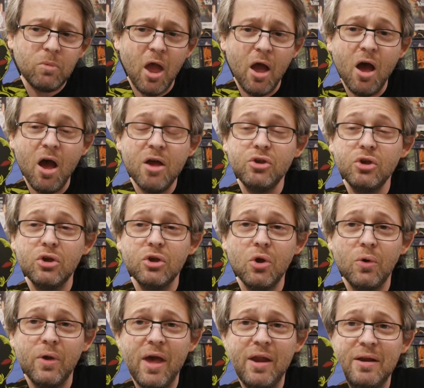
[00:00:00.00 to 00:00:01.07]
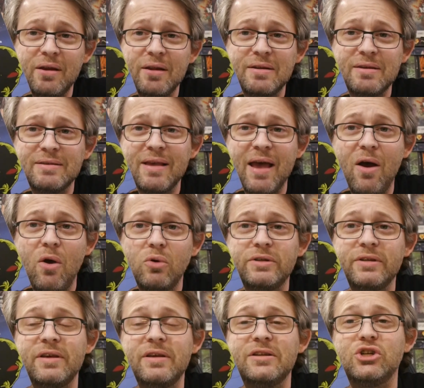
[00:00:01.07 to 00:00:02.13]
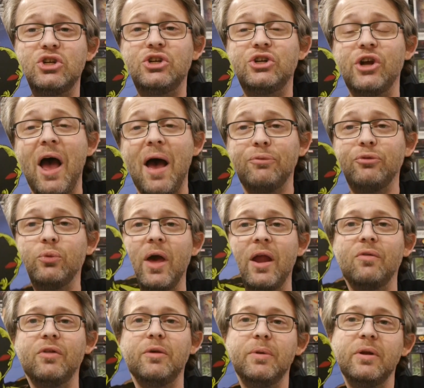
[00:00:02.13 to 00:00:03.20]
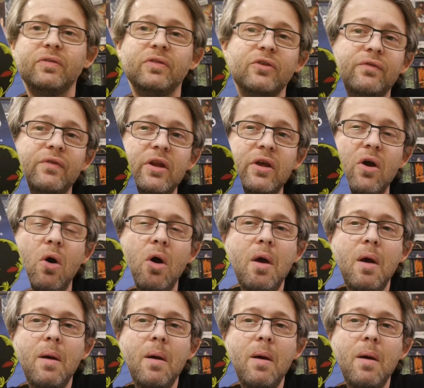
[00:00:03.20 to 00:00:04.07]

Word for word: Uh, you can go get it. It is out in shops. We got a link beneath this video.